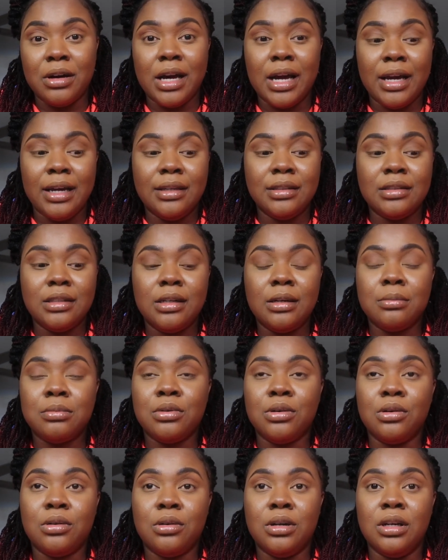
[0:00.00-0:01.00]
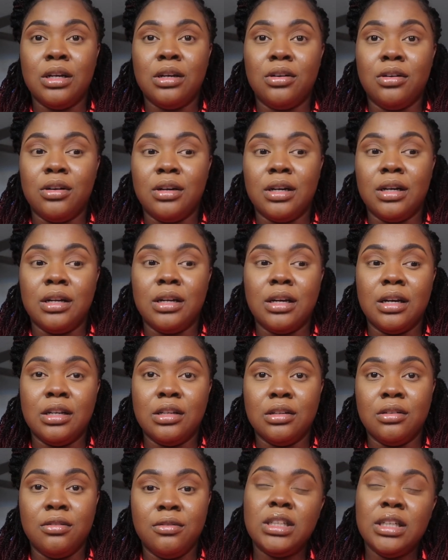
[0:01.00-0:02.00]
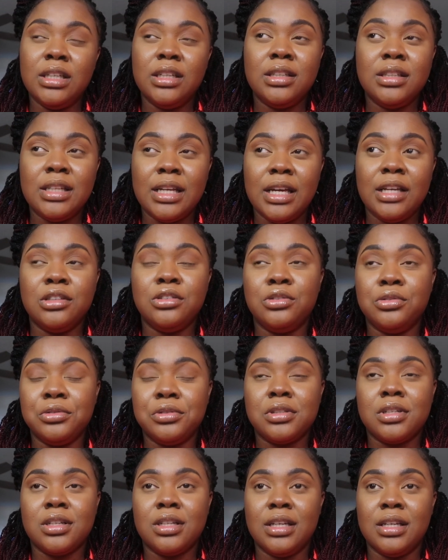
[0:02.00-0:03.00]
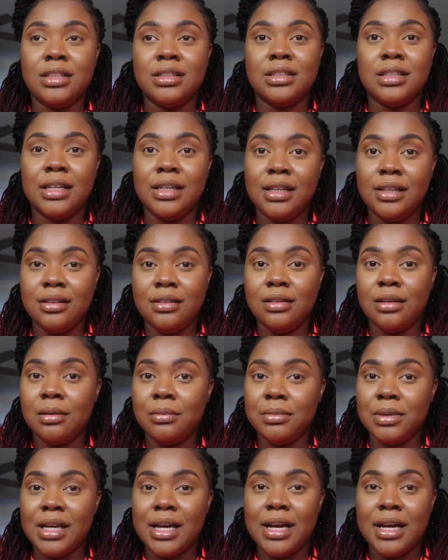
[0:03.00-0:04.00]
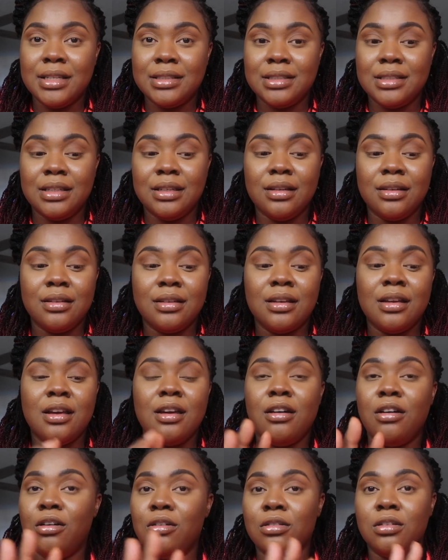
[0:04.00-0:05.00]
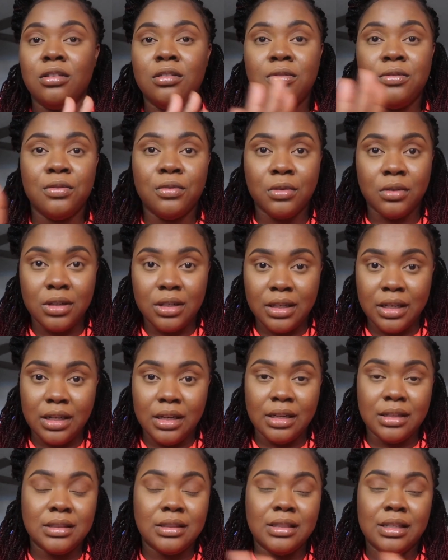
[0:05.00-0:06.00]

I ended up going on a ten day juice cleanse that ended up lasting only four days.